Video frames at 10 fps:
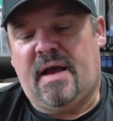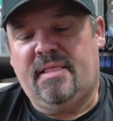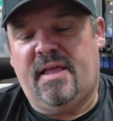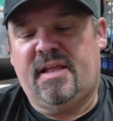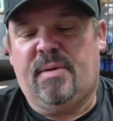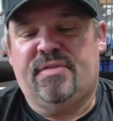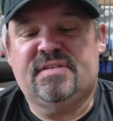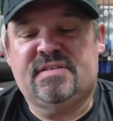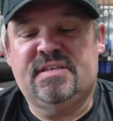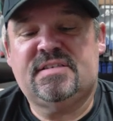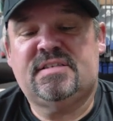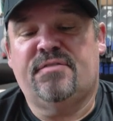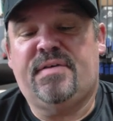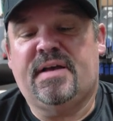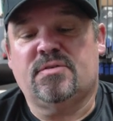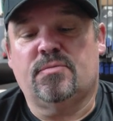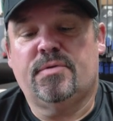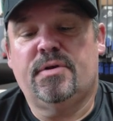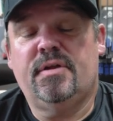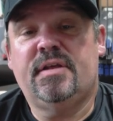I like about this, this stuff has a
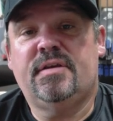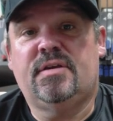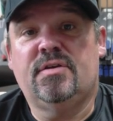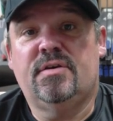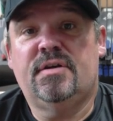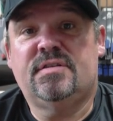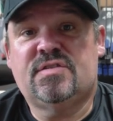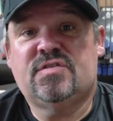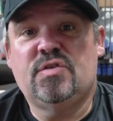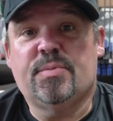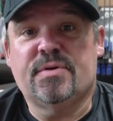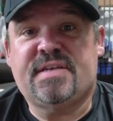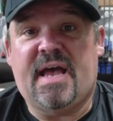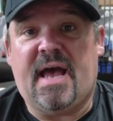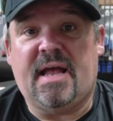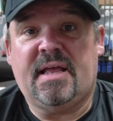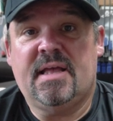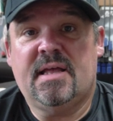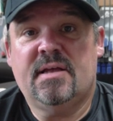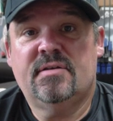really good super
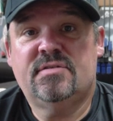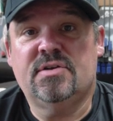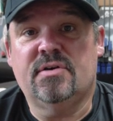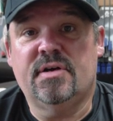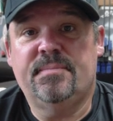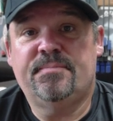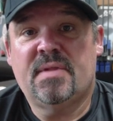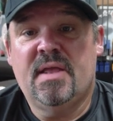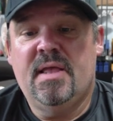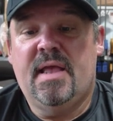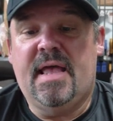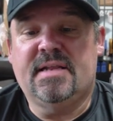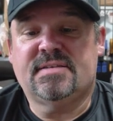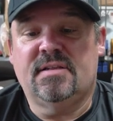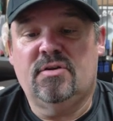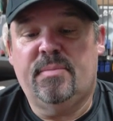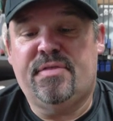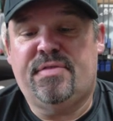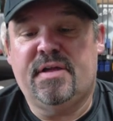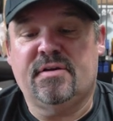tack to it. And it's a little
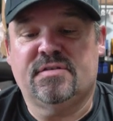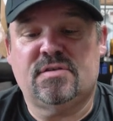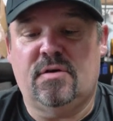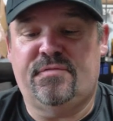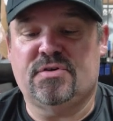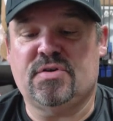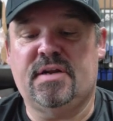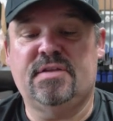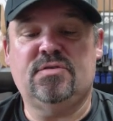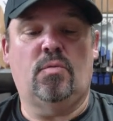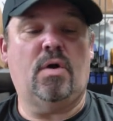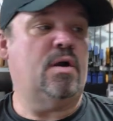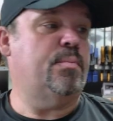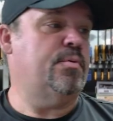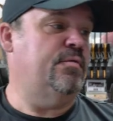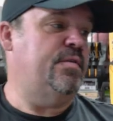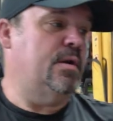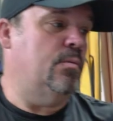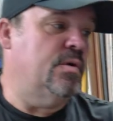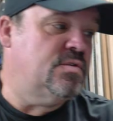bit thicker, so if you're trying to do
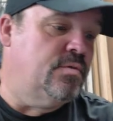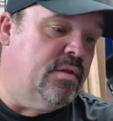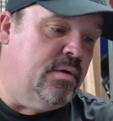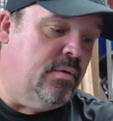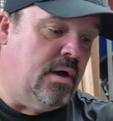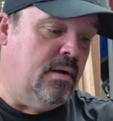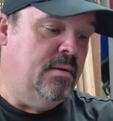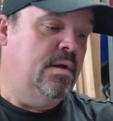waterproofing, it works really well.